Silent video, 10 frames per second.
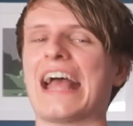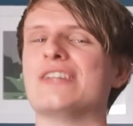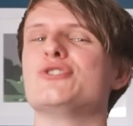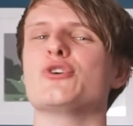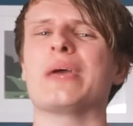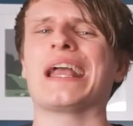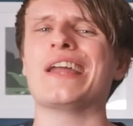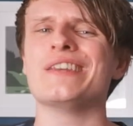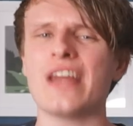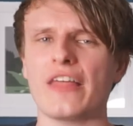and doing
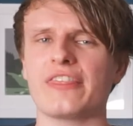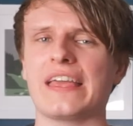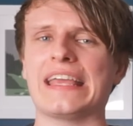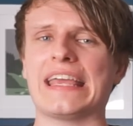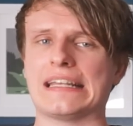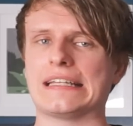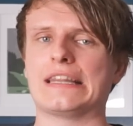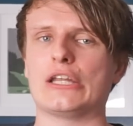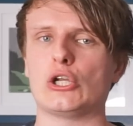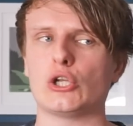nothing in
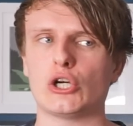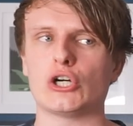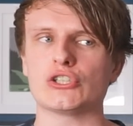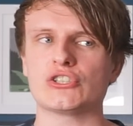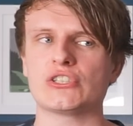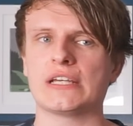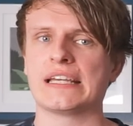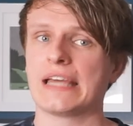the loss.